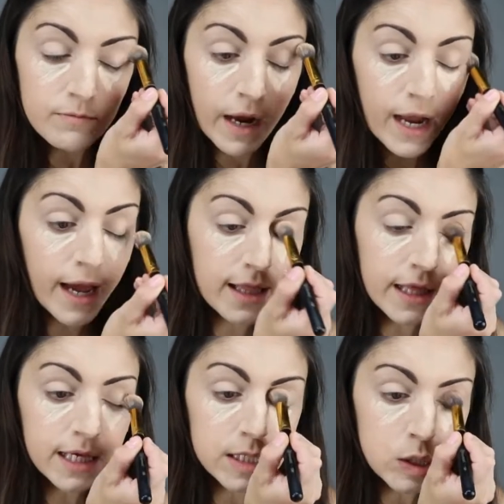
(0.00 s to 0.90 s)
my
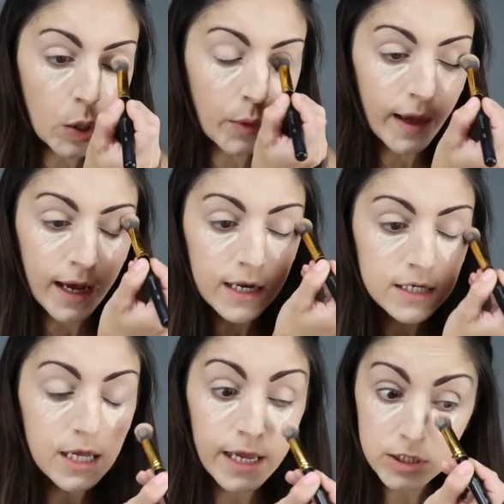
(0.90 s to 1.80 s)
eyelids so
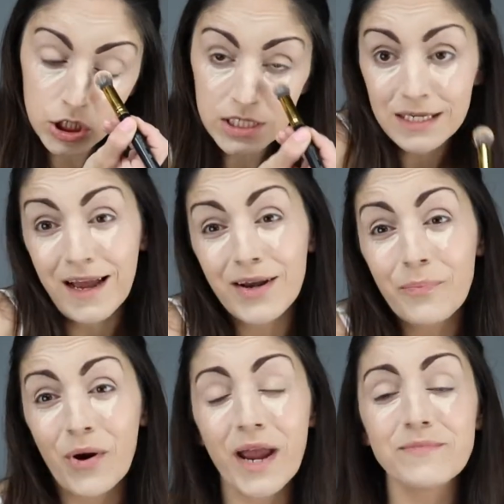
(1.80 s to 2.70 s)
that it just kind
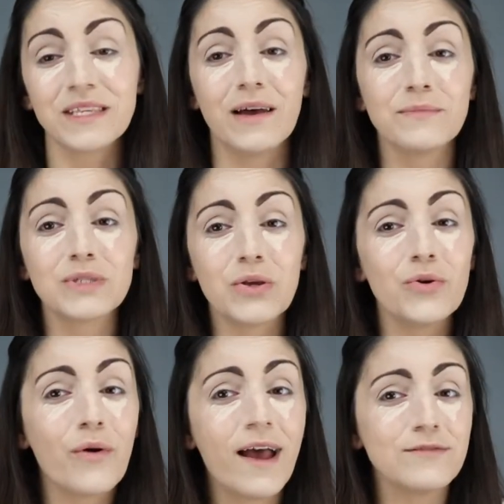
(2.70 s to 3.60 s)
of primes them, so you
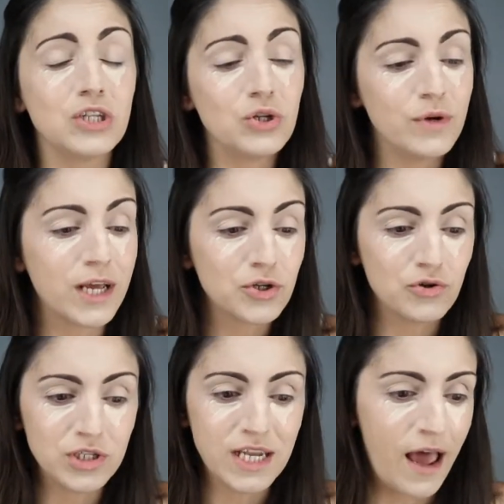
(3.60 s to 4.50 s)
don't have to do an
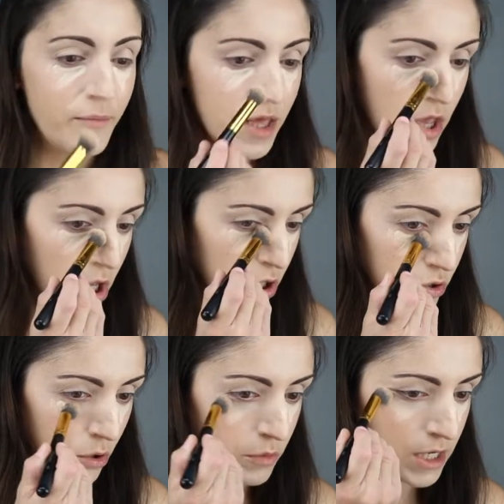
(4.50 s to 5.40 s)
extra step.
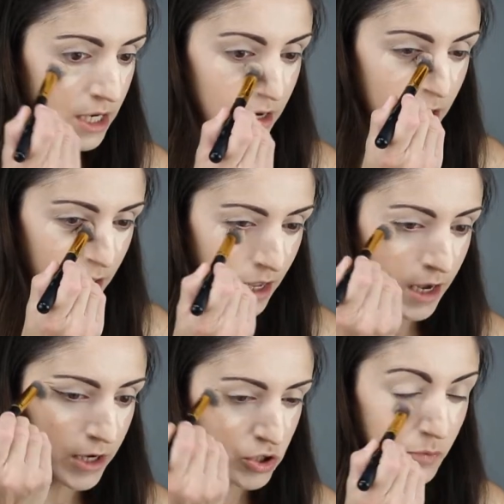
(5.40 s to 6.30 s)
You don't need
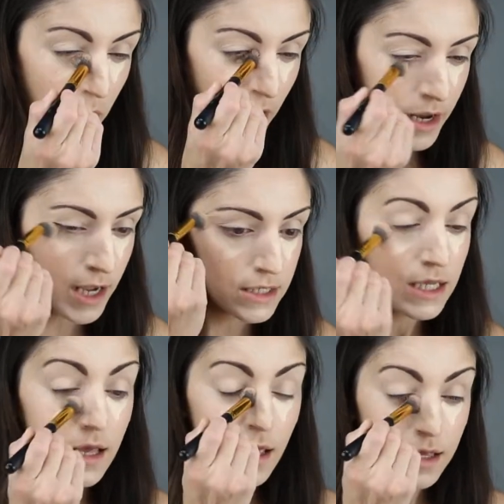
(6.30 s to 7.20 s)
an extra
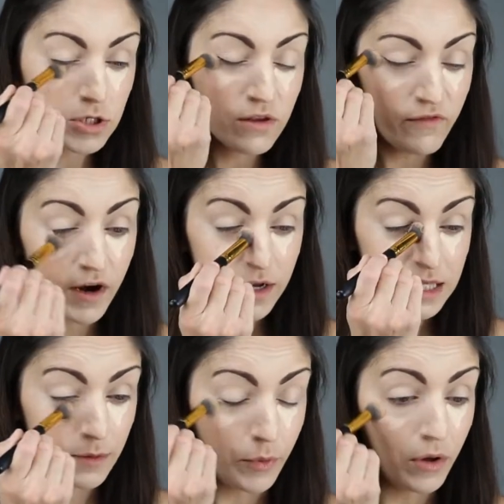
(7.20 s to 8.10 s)
product. It's just very
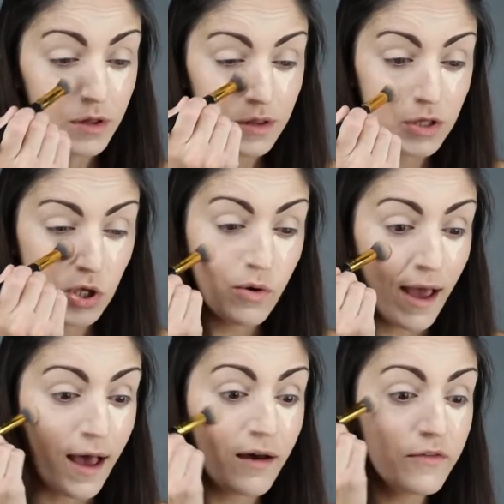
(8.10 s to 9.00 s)
simple. You
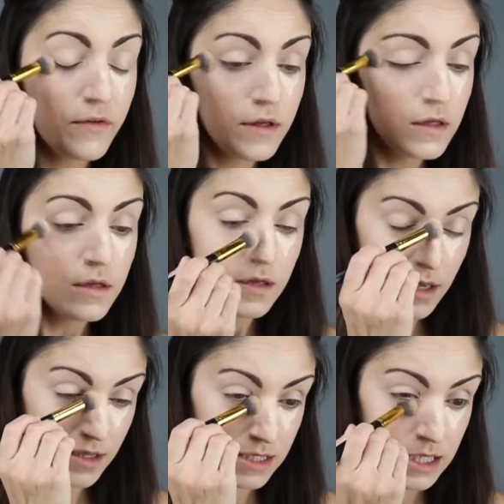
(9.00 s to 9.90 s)
have
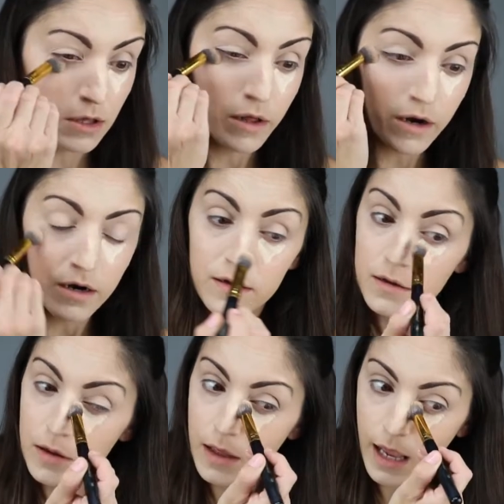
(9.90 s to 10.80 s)
concealer
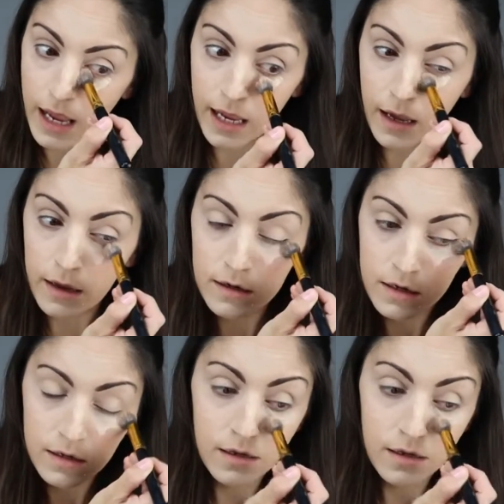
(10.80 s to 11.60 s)
and